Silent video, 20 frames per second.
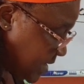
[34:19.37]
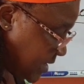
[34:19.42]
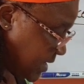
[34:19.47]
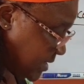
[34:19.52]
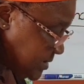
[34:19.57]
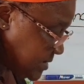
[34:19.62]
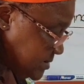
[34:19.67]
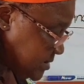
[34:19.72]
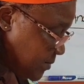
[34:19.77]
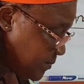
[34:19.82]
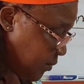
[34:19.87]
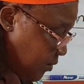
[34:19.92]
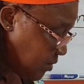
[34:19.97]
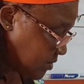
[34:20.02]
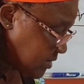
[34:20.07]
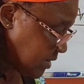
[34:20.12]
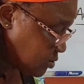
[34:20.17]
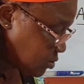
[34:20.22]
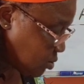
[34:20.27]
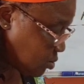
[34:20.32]
It is
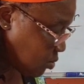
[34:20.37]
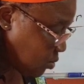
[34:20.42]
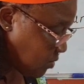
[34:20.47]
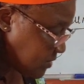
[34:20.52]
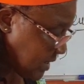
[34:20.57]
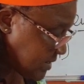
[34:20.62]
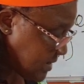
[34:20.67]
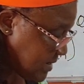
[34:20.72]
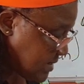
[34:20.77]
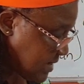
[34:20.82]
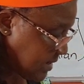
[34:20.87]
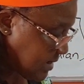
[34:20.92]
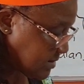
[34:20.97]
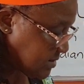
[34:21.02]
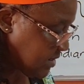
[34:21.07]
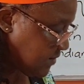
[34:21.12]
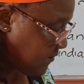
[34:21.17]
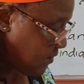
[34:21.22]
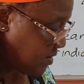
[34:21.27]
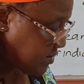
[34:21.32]
important to note that the
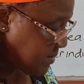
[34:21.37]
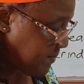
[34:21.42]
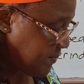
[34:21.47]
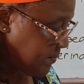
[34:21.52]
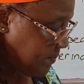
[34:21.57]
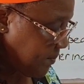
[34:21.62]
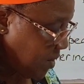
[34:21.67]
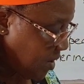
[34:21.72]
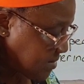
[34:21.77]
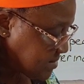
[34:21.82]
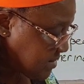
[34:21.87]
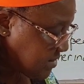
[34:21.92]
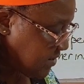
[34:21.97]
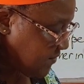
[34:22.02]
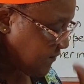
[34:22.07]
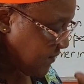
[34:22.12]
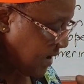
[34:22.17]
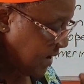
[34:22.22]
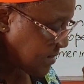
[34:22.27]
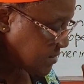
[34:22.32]
negative or the
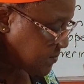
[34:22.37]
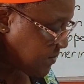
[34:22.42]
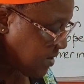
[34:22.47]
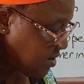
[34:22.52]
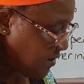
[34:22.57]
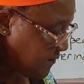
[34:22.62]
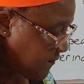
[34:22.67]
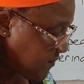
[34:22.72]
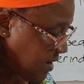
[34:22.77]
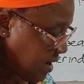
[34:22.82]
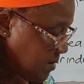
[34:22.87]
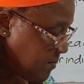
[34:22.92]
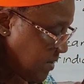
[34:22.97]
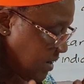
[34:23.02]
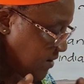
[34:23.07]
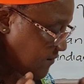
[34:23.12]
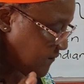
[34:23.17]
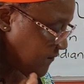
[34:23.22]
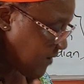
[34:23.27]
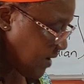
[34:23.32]
positive aspect of
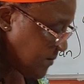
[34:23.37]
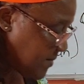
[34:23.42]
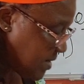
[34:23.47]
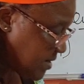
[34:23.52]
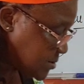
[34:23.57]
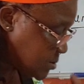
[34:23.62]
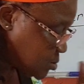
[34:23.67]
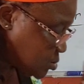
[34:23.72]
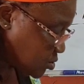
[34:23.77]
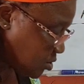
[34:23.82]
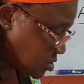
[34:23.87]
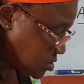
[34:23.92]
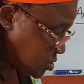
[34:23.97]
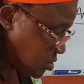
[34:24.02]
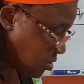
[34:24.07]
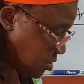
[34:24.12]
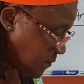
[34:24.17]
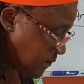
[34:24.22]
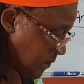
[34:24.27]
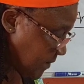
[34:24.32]
Caribbean family
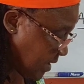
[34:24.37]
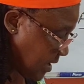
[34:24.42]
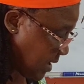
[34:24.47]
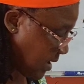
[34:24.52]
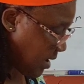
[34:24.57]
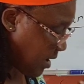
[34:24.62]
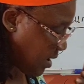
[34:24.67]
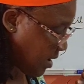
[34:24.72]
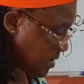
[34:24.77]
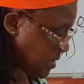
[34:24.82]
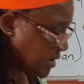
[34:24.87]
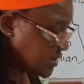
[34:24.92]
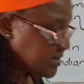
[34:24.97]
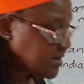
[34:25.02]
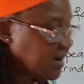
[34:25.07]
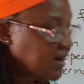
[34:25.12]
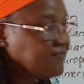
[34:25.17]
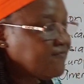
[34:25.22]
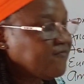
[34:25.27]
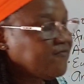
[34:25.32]
structure are
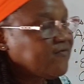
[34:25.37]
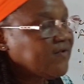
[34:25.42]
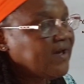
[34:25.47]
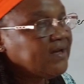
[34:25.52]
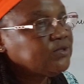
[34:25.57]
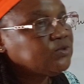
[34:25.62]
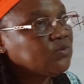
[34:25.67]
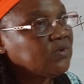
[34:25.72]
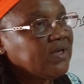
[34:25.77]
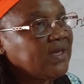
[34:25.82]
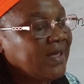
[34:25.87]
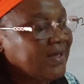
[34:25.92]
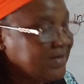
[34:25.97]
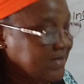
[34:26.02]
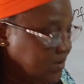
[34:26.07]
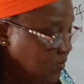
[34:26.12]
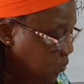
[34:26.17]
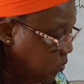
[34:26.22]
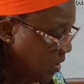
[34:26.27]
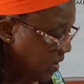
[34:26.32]
not confined to
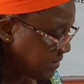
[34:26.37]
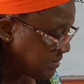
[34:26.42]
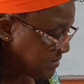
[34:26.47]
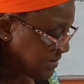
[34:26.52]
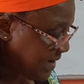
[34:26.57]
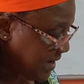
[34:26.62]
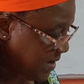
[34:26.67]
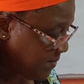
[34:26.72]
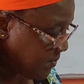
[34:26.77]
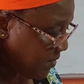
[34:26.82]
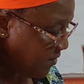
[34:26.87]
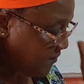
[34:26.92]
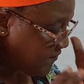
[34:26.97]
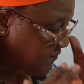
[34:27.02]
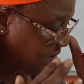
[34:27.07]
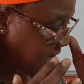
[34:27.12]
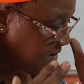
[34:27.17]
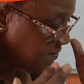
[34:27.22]
any one type of